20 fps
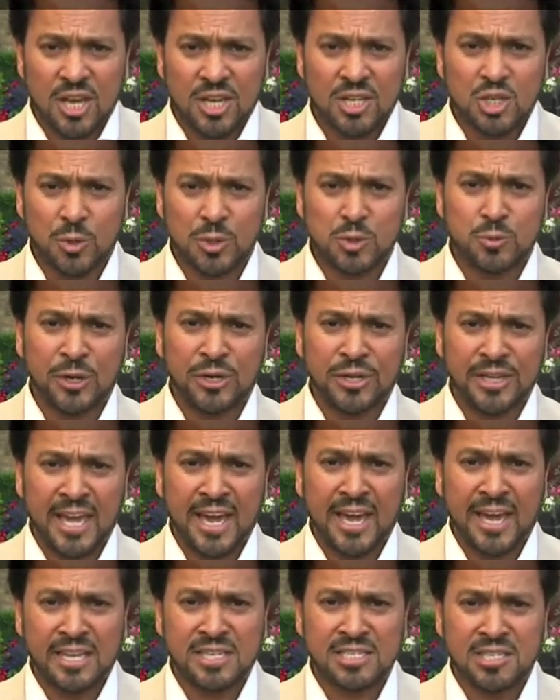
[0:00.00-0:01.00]
she was wearing a
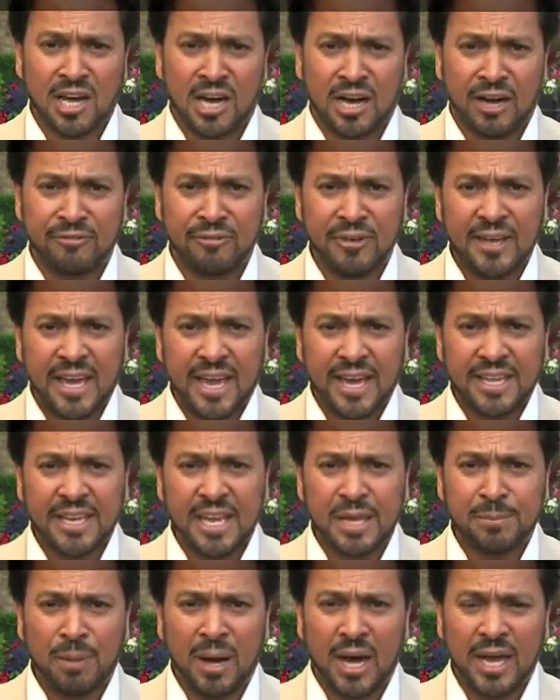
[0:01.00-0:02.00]
headscarf and
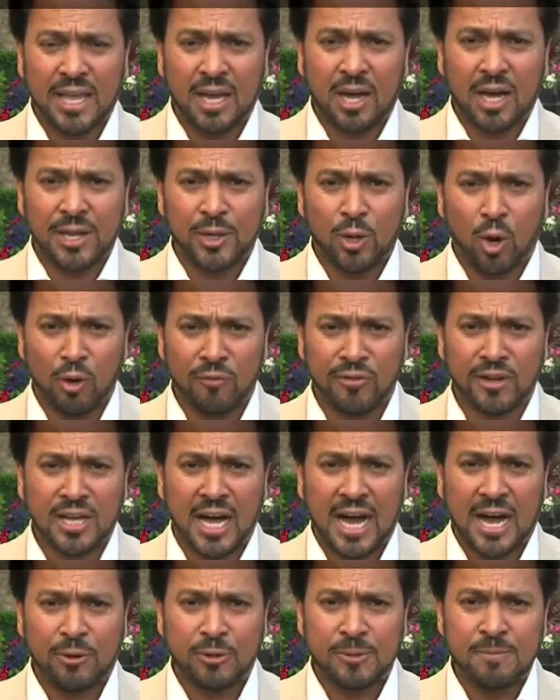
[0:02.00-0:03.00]
an abaya, an
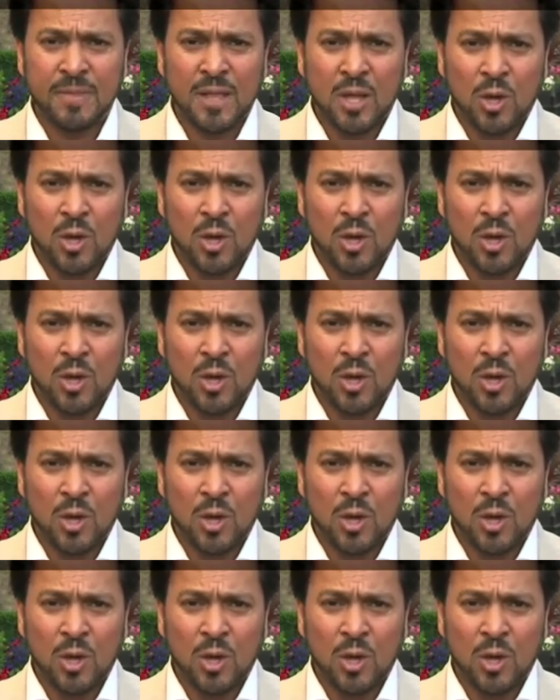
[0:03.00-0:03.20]
overgown.